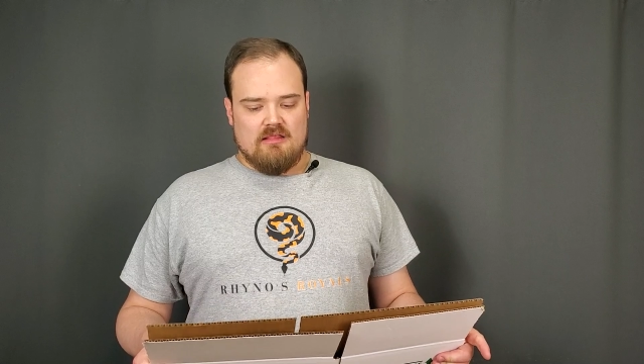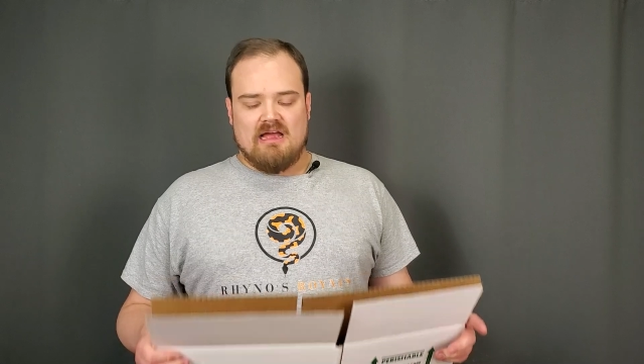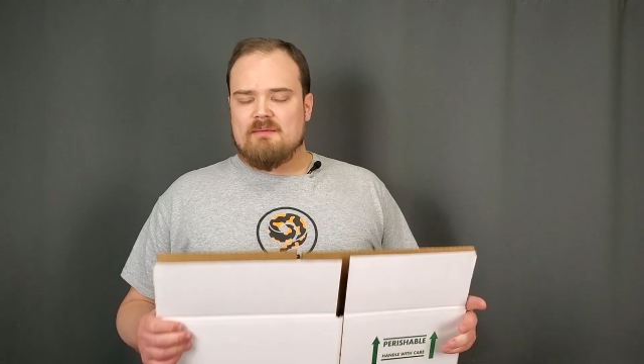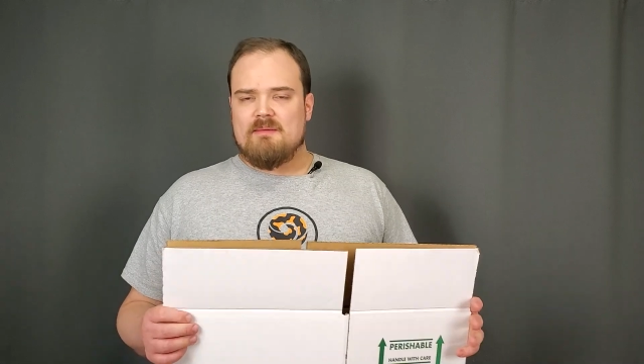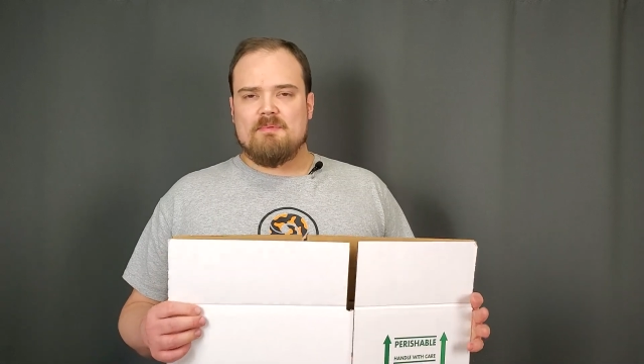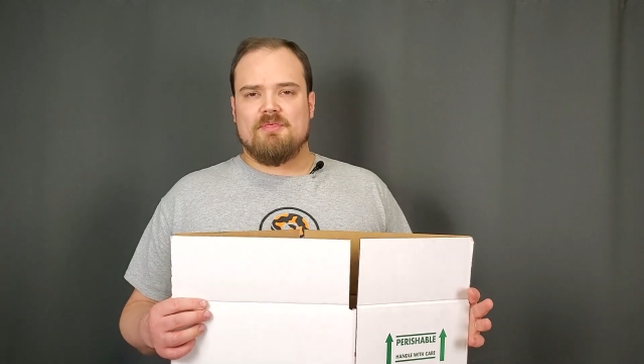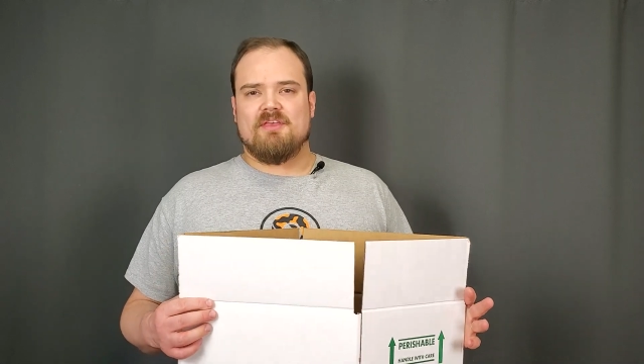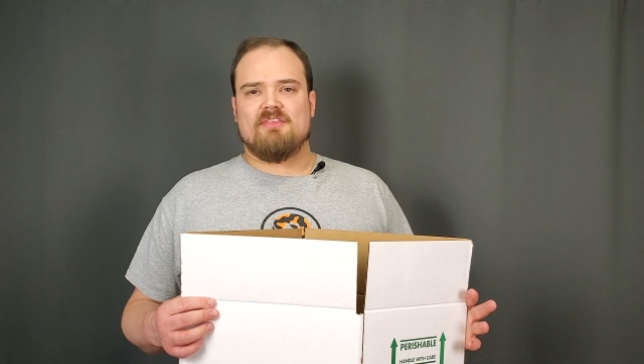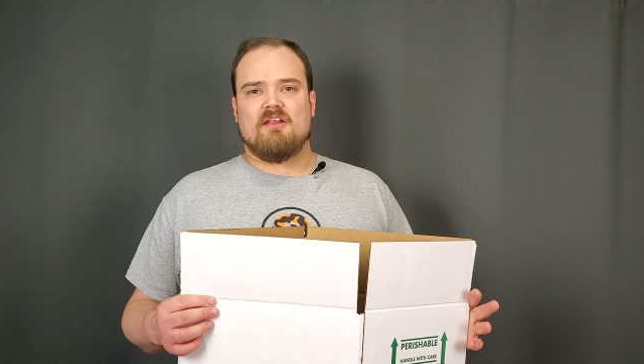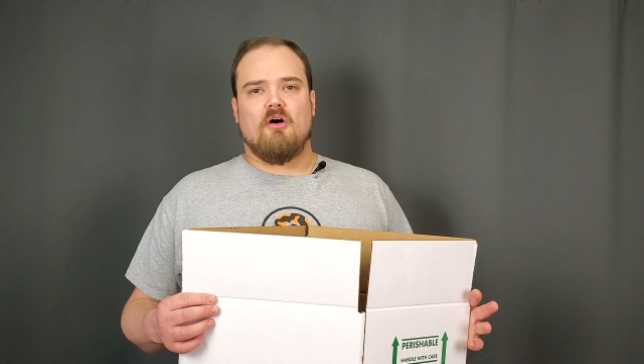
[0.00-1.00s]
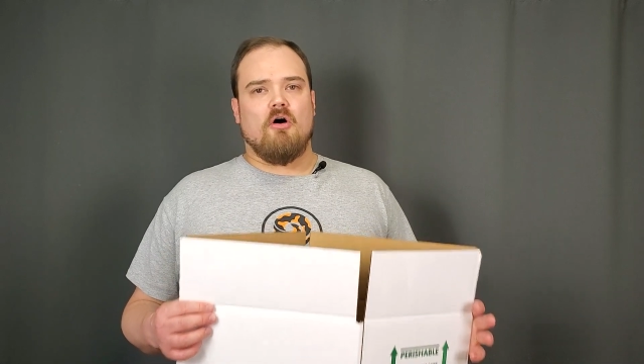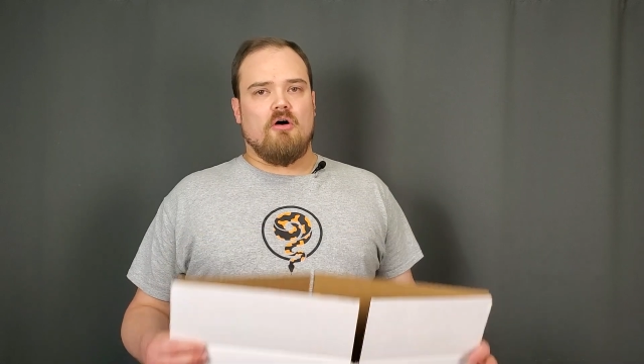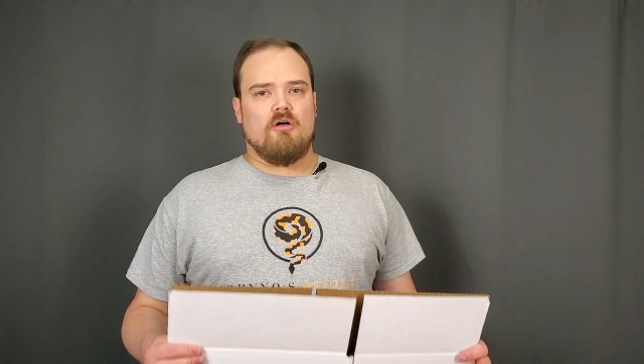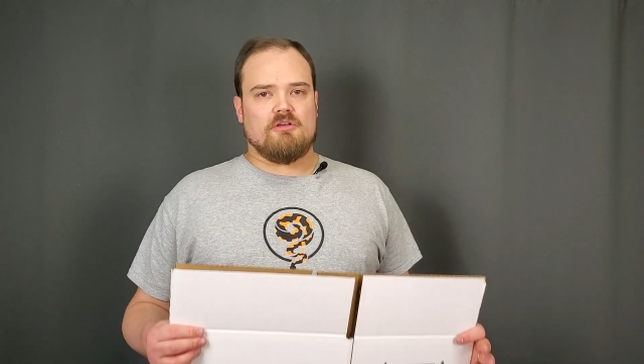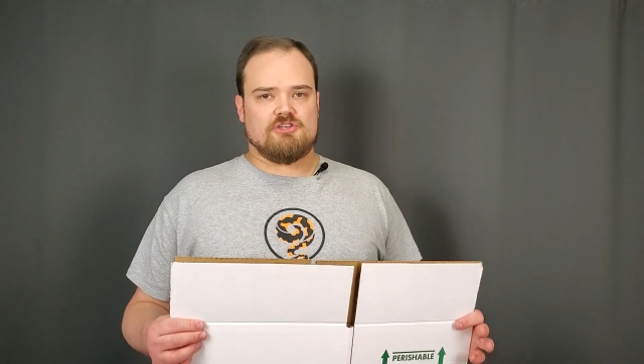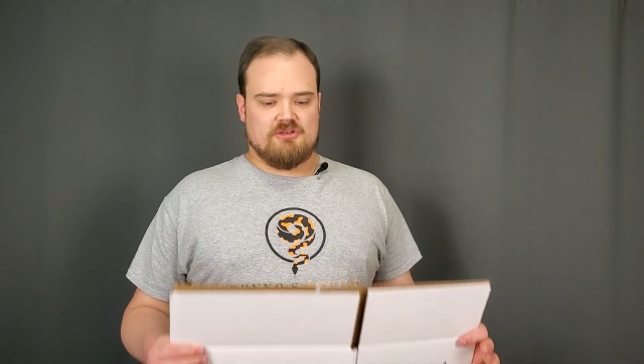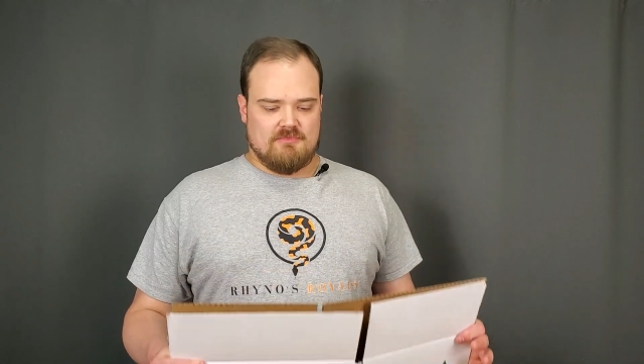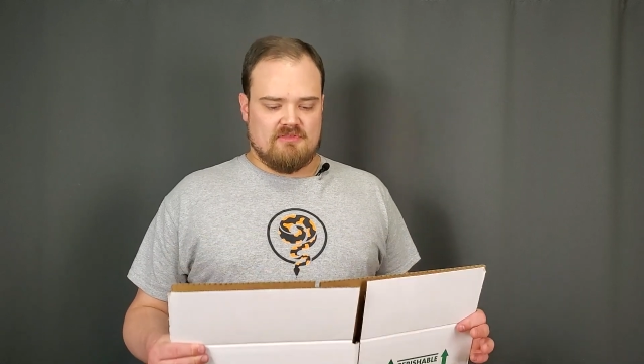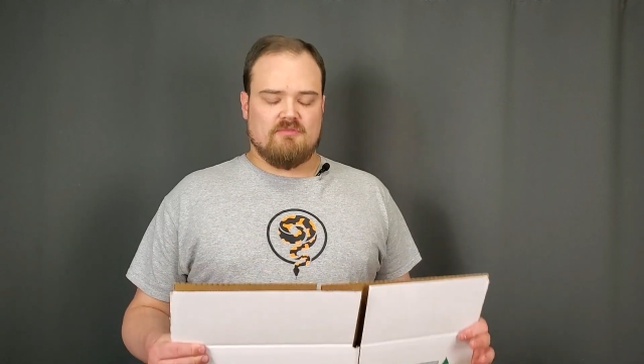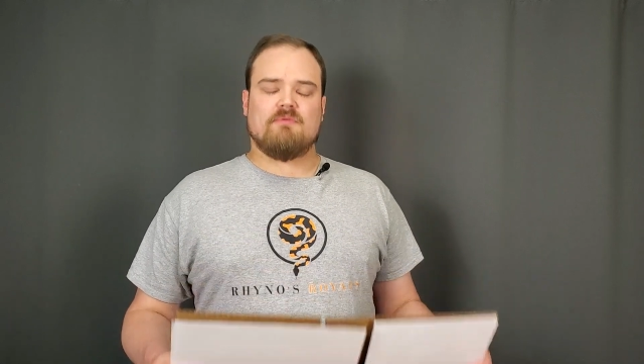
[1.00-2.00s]
A lot of people think that all
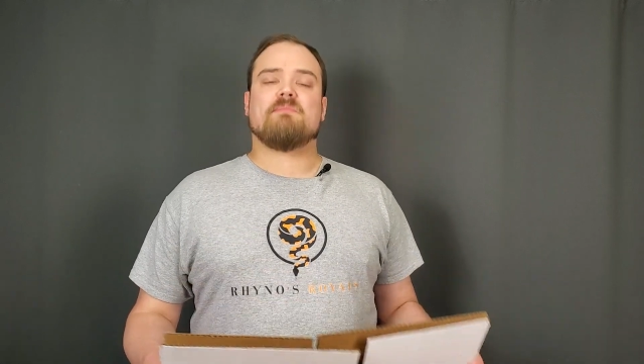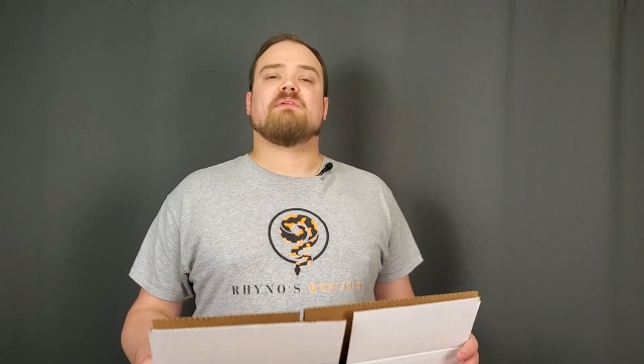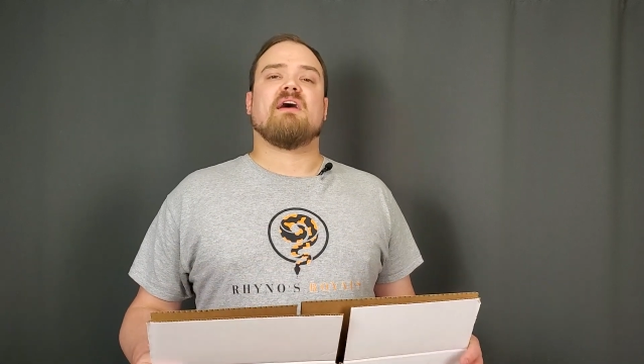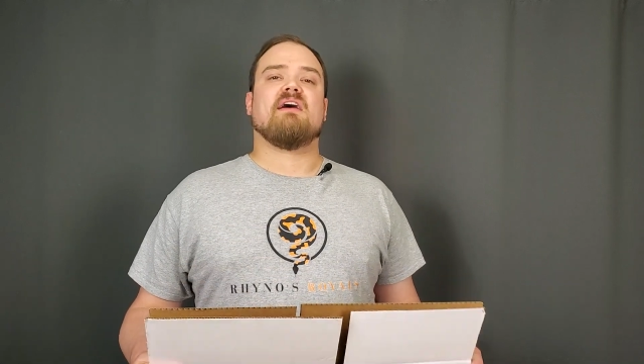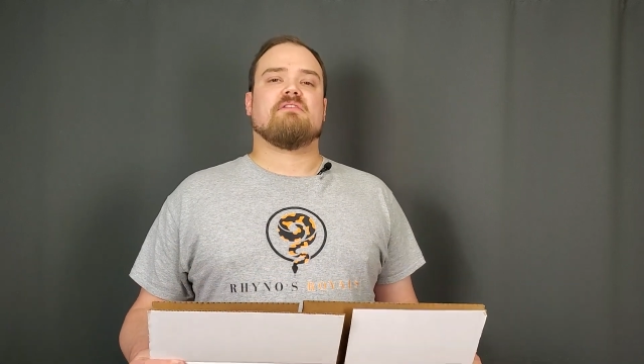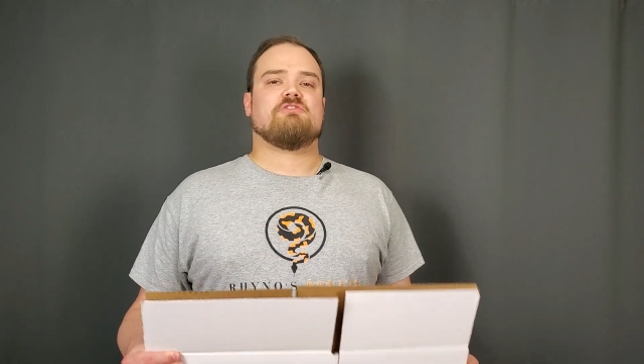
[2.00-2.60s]
shipments of reptiles